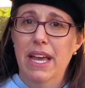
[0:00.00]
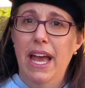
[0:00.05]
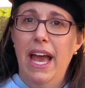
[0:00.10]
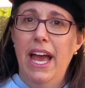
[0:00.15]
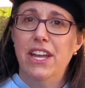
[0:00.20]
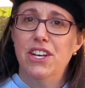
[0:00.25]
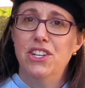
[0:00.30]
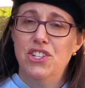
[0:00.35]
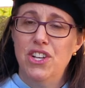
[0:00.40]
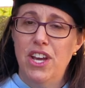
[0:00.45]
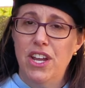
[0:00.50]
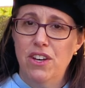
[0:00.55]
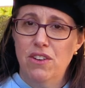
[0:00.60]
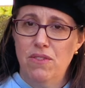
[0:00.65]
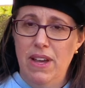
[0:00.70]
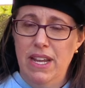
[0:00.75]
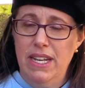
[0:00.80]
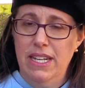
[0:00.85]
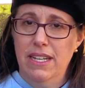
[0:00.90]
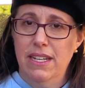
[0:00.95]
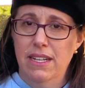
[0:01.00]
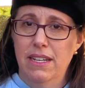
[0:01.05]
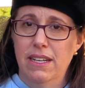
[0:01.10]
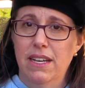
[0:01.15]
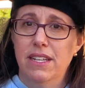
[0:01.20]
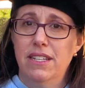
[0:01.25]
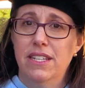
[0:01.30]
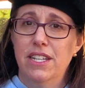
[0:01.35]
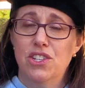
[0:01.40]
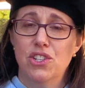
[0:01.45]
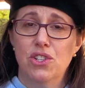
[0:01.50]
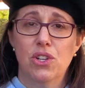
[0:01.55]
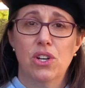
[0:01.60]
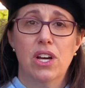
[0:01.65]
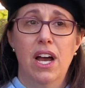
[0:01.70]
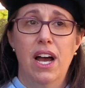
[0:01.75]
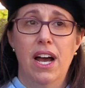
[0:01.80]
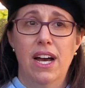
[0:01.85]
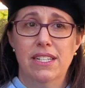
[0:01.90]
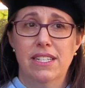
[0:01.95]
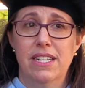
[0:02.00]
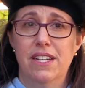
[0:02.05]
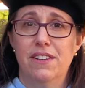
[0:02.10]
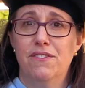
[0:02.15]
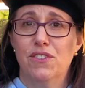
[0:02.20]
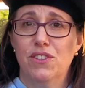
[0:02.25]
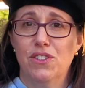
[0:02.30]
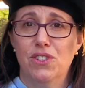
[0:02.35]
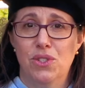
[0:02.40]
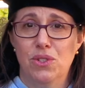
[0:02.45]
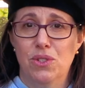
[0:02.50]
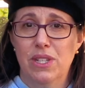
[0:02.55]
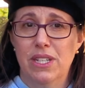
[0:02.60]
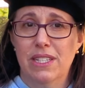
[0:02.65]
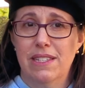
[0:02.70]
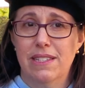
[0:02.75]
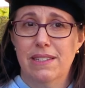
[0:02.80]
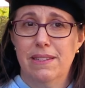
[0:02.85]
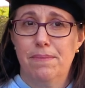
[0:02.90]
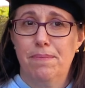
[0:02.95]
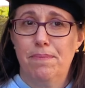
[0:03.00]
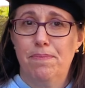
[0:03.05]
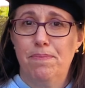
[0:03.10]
and generated digital content for students.